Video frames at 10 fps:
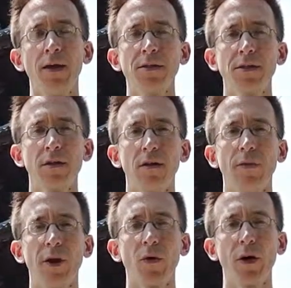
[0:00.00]
It's just a little
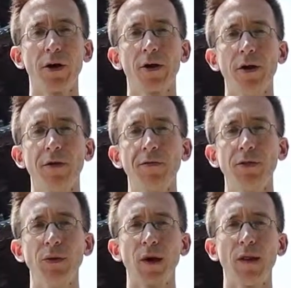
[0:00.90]
bit quicker if you're
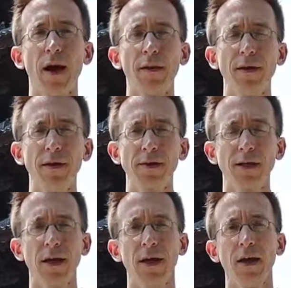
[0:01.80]
doing a lot of these.